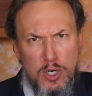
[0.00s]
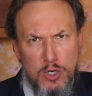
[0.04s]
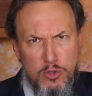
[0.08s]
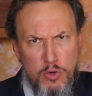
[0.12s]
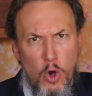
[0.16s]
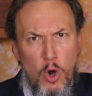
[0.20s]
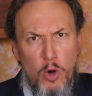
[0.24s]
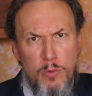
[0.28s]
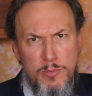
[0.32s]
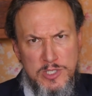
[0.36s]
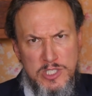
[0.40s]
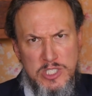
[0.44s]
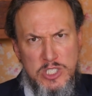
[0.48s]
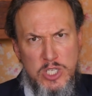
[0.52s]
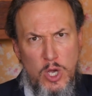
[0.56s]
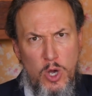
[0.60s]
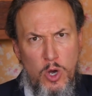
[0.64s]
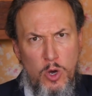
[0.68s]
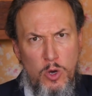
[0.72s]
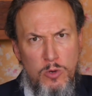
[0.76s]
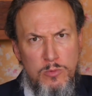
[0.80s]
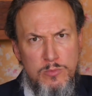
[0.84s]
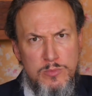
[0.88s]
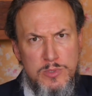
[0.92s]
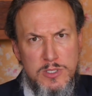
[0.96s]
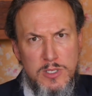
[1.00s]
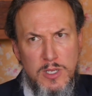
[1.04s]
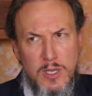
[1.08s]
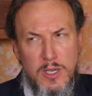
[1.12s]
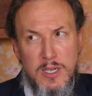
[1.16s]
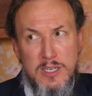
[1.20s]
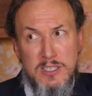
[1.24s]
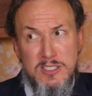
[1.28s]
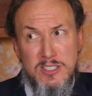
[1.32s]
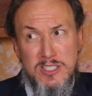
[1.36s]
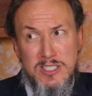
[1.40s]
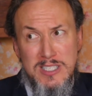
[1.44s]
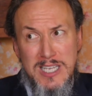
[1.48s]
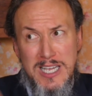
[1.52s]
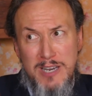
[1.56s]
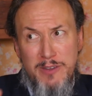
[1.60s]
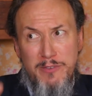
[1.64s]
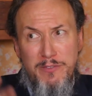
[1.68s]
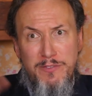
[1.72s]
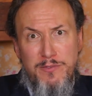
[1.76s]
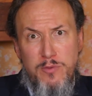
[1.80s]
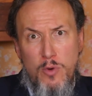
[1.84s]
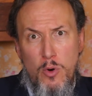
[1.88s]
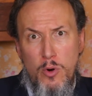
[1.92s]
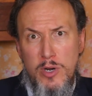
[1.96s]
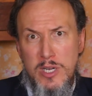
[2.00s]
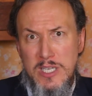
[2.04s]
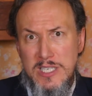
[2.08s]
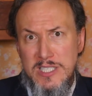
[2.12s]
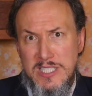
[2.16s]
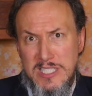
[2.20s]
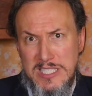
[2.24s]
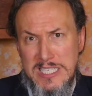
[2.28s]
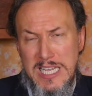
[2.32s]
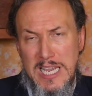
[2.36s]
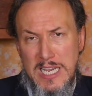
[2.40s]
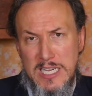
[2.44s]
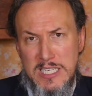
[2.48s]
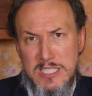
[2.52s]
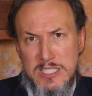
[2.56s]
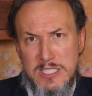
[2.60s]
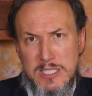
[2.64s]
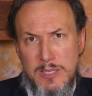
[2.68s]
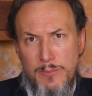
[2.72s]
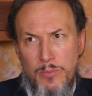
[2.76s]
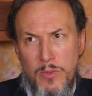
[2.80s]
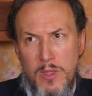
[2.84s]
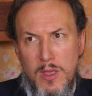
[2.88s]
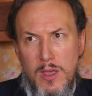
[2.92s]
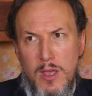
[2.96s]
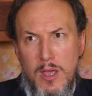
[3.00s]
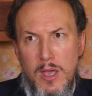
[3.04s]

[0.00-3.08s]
chromosomes instead of 46.